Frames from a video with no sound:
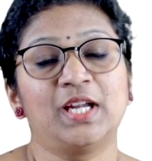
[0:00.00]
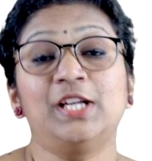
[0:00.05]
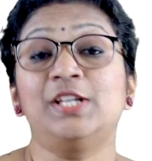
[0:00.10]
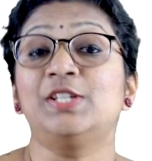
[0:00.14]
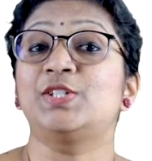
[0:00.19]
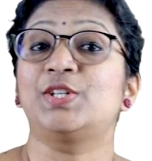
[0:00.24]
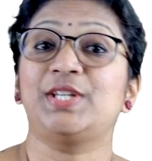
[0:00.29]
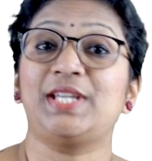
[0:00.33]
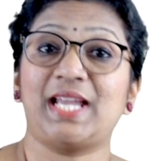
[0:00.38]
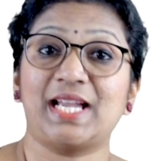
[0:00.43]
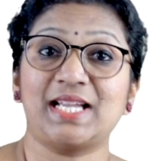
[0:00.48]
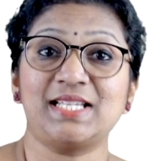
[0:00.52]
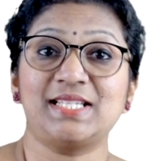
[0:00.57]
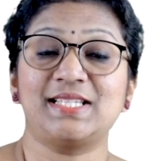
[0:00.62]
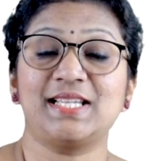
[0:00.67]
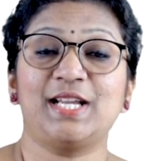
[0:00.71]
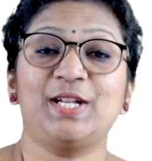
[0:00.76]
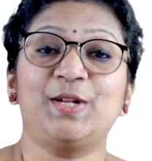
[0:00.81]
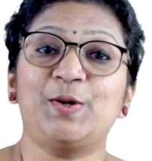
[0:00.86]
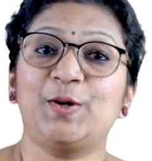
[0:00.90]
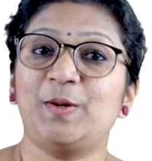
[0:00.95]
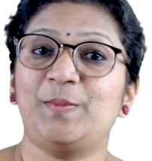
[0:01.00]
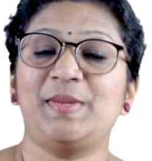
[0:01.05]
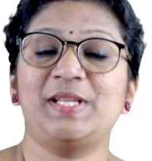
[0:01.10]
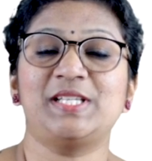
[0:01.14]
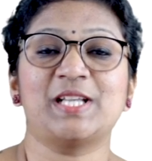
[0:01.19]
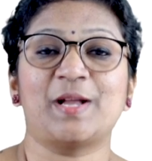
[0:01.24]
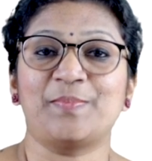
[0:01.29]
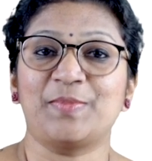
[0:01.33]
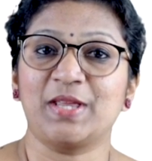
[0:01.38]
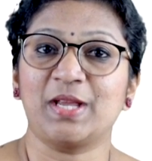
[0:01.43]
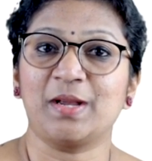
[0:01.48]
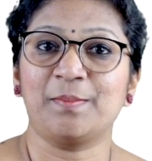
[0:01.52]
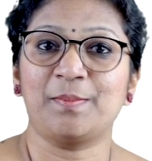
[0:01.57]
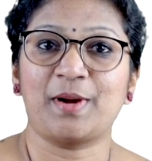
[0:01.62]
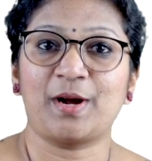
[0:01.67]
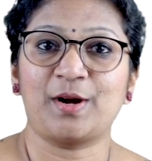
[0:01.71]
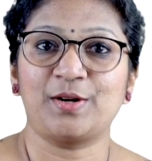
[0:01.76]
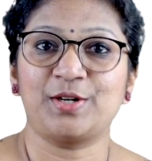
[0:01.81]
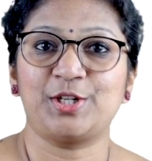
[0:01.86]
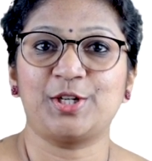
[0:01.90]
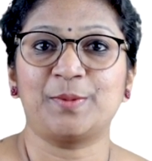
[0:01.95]
So yes, it could be something
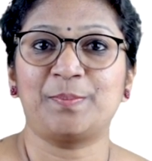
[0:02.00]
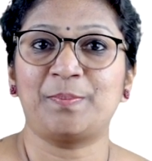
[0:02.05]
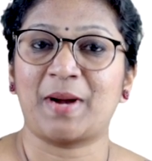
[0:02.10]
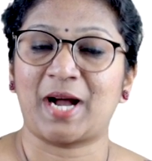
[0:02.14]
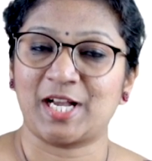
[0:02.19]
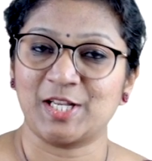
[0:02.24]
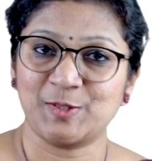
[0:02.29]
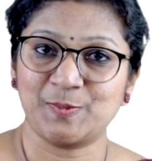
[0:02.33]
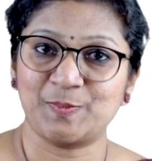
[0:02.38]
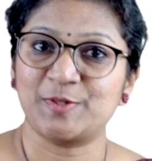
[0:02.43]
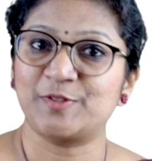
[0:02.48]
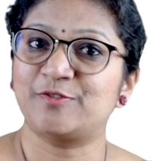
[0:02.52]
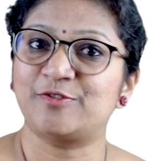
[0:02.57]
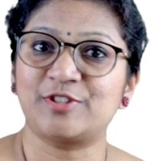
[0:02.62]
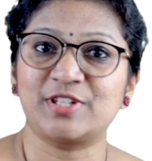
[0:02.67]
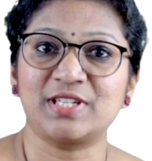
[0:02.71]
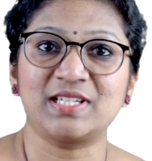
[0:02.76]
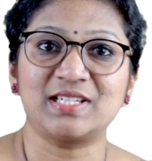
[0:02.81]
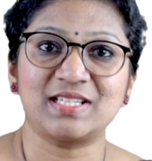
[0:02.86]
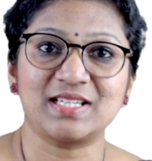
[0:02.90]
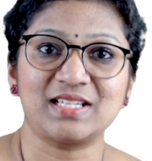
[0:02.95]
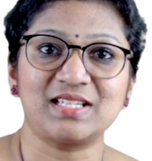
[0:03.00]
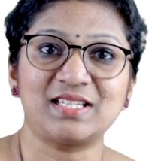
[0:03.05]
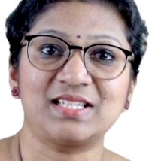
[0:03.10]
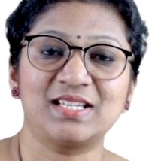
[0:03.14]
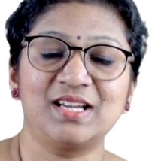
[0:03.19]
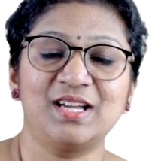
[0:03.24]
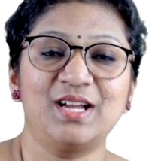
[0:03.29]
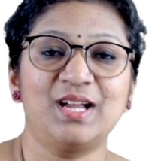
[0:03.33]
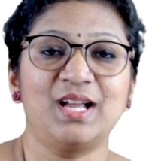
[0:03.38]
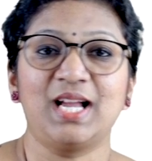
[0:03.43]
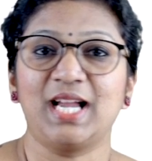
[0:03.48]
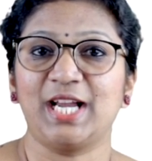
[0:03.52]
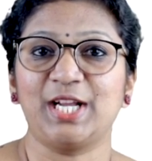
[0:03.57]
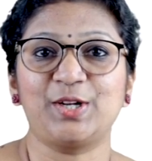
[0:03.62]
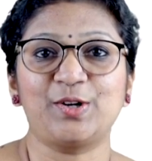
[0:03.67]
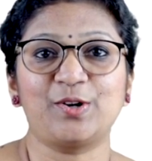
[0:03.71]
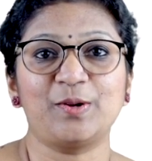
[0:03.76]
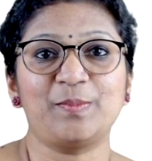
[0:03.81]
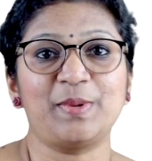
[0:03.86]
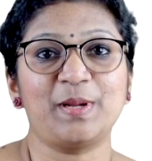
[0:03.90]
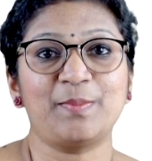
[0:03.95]
about your past preferences, it
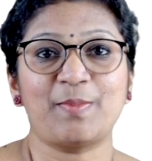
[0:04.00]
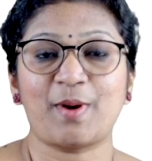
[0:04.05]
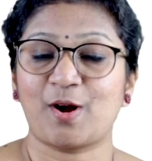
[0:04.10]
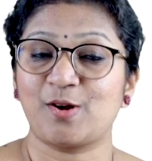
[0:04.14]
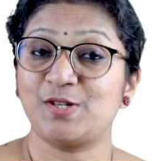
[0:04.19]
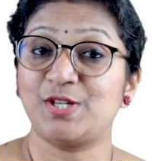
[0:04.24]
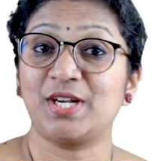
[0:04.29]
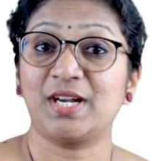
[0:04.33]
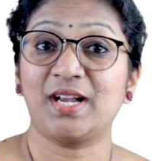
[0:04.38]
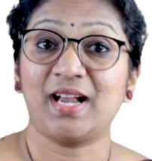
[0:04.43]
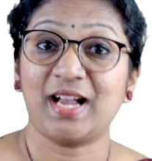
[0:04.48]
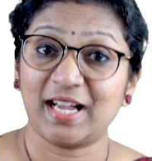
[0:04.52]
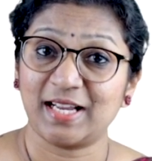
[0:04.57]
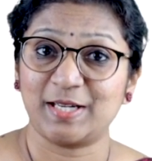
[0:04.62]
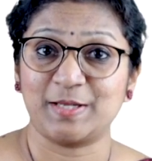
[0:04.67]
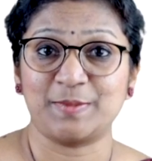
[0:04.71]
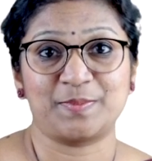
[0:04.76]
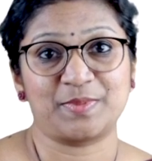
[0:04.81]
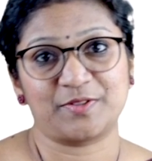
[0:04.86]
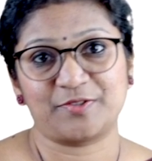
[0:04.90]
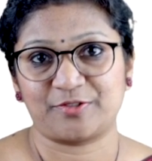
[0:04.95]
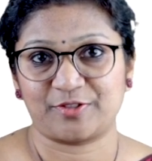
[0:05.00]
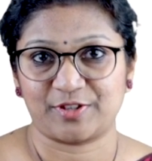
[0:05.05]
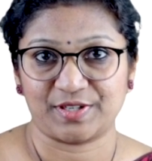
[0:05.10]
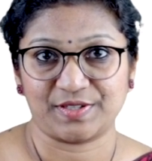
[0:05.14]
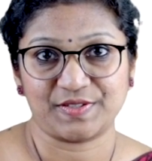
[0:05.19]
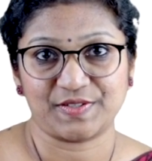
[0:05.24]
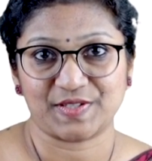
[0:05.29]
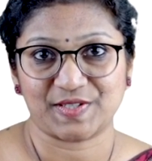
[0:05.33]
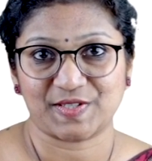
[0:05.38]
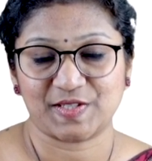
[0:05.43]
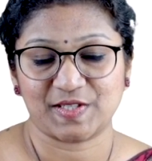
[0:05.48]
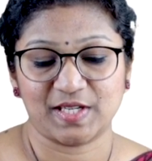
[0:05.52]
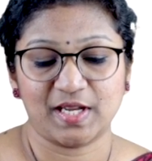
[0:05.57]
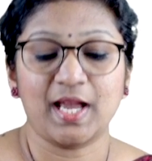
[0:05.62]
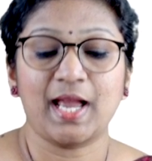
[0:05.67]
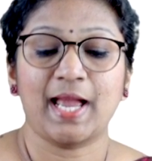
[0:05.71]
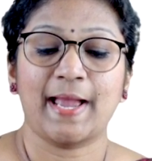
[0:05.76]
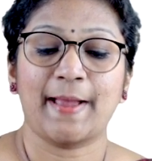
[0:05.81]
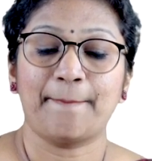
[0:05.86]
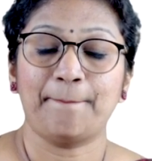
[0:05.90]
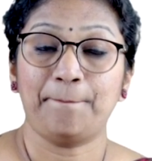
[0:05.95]
could be about your current preferences.
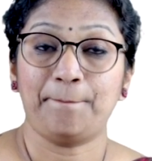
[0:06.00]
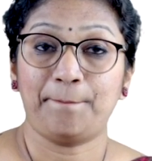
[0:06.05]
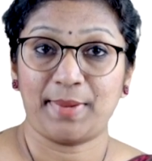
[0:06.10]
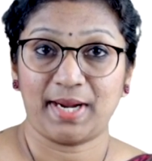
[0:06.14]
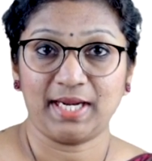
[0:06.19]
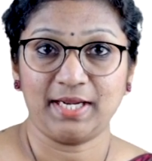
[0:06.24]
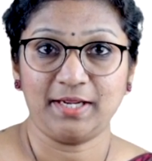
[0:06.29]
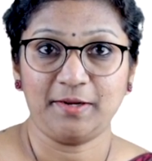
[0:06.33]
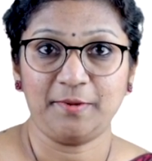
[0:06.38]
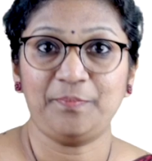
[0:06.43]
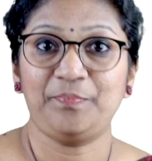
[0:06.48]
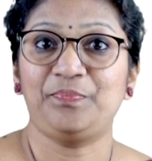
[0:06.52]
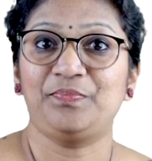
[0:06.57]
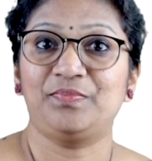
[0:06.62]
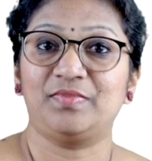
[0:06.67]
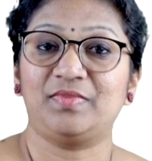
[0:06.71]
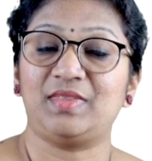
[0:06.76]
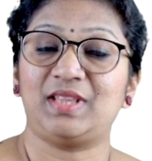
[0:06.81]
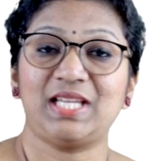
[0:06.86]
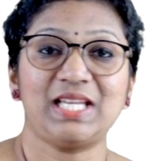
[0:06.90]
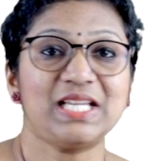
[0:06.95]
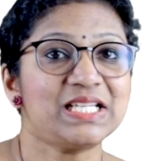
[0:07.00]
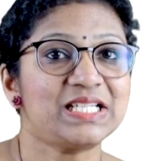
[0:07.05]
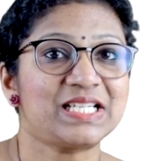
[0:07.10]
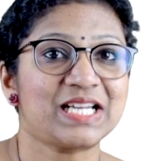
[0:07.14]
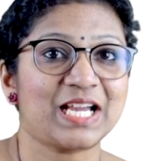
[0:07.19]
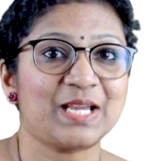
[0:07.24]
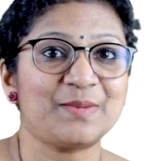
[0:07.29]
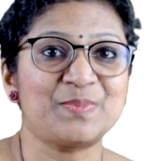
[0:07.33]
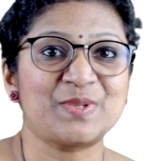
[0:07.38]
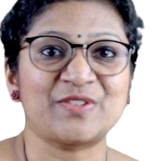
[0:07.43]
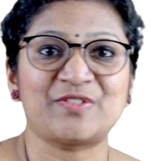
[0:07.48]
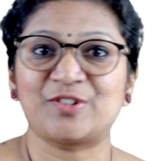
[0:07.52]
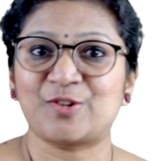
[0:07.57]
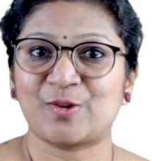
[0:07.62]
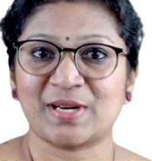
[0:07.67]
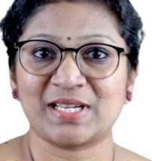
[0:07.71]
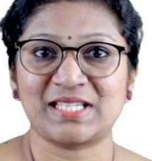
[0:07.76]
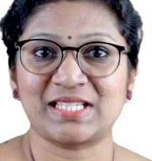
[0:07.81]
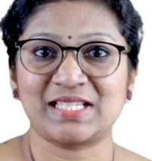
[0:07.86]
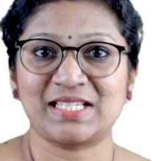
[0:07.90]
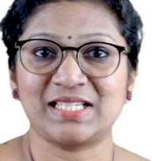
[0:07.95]
But these types of
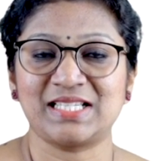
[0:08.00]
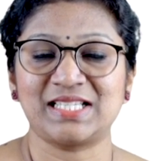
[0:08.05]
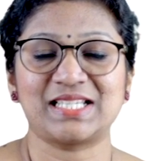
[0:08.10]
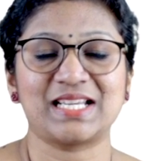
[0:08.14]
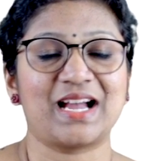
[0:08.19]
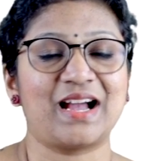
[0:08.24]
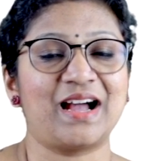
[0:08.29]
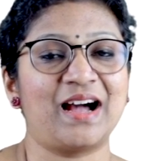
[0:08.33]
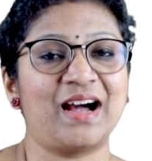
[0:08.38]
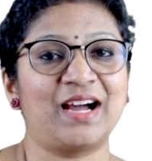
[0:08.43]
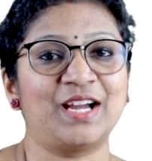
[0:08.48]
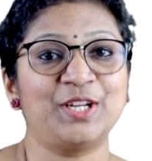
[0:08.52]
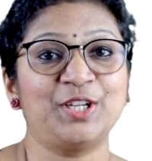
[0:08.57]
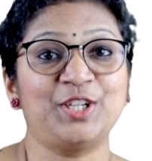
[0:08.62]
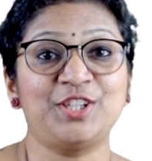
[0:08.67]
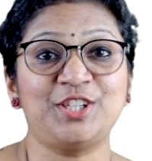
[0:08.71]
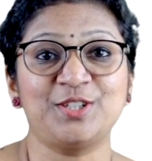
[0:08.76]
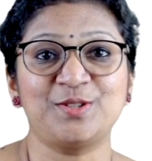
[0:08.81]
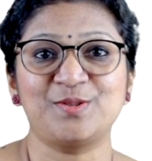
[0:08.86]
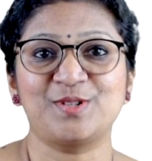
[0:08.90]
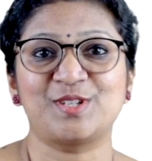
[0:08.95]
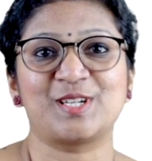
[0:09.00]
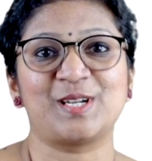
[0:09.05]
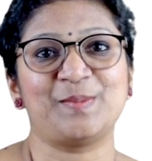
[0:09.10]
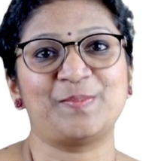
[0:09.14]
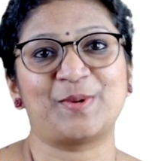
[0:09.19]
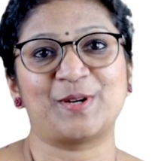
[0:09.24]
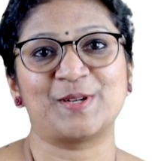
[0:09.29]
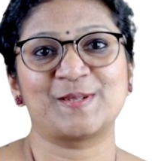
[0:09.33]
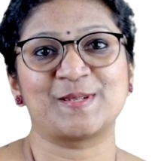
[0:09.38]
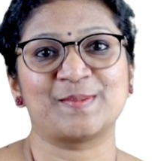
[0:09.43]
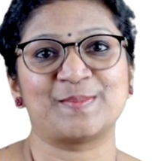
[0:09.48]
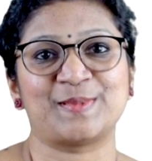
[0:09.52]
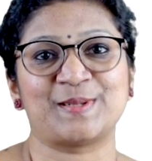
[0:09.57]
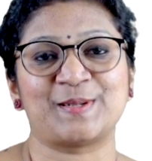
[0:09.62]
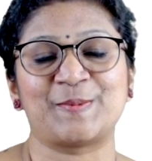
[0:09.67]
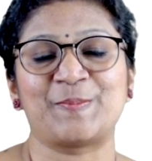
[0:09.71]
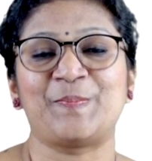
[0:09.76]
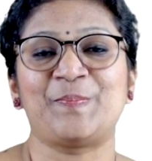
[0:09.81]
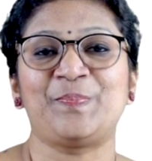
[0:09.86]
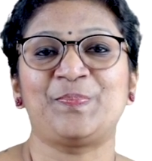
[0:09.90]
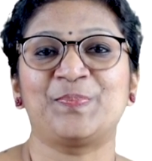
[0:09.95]
questions are hugely possible
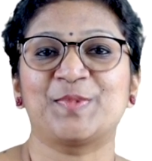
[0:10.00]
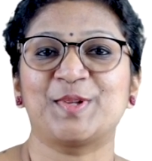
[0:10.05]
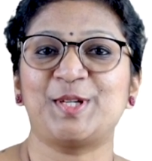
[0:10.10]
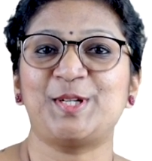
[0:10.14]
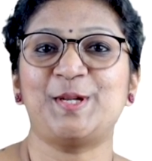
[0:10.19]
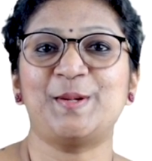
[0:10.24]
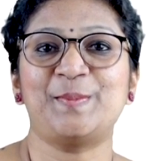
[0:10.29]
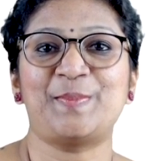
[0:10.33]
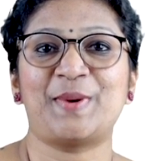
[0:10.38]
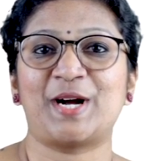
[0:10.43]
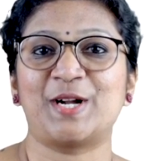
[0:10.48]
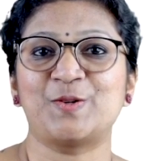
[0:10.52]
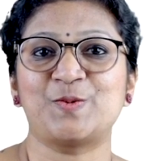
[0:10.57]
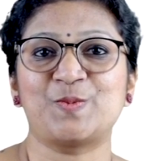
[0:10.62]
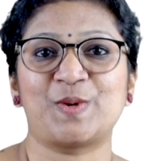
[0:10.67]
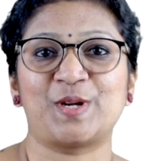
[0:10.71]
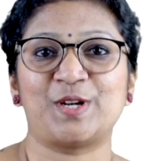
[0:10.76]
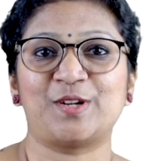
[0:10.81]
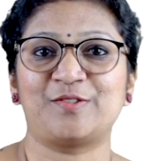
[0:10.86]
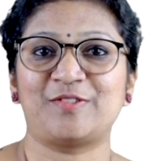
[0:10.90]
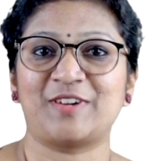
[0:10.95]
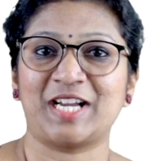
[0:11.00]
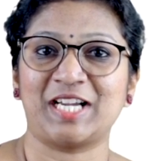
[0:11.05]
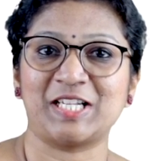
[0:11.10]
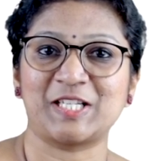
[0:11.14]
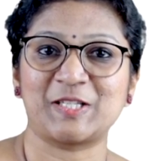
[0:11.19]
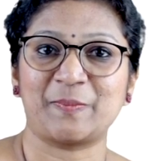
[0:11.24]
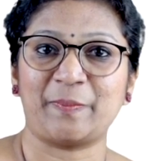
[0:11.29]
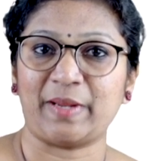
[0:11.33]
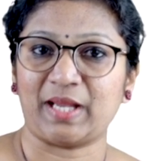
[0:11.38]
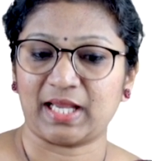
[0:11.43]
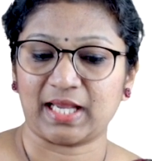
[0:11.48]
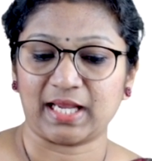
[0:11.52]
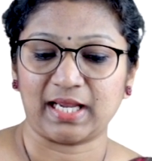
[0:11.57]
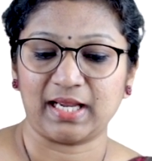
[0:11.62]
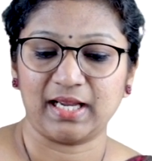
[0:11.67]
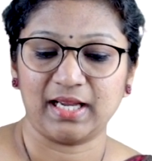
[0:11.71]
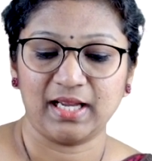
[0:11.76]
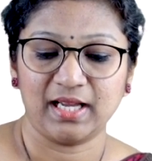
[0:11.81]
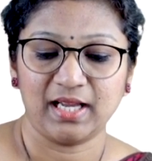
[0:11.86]
in your part 1 of IELTS speaking.